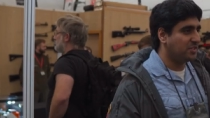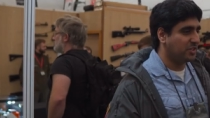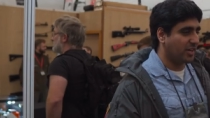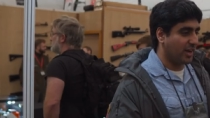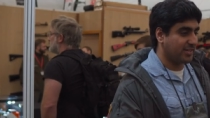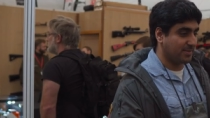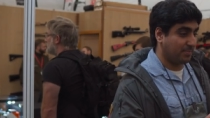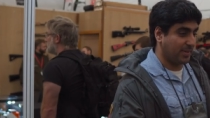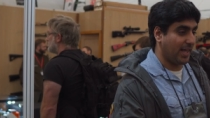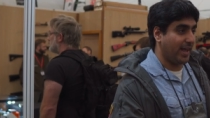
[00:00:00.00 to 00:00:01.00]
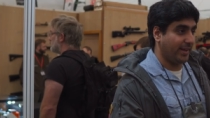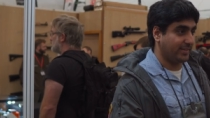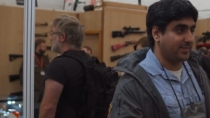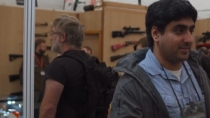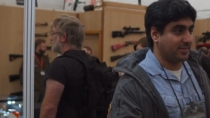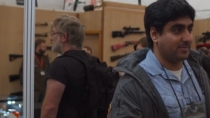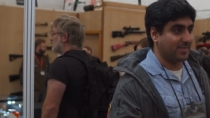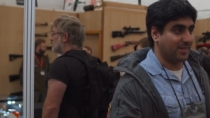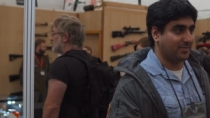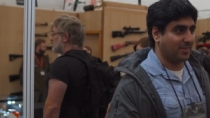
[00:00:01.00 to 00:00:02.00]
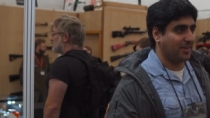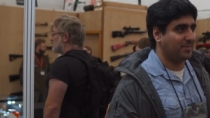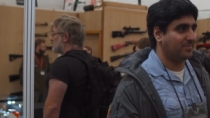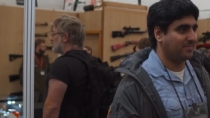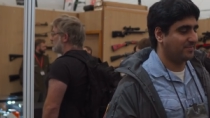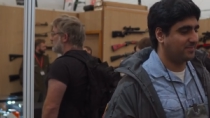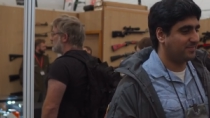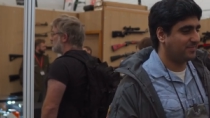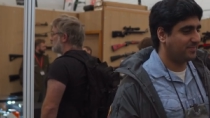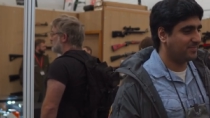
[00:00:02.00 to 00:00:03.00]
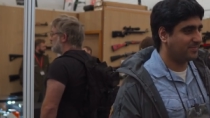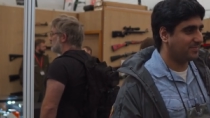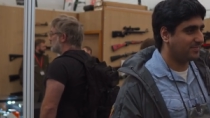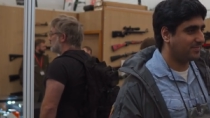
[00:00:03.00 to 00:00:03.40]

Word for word: But you guys are planning to do some stuff though. Th this is def definitely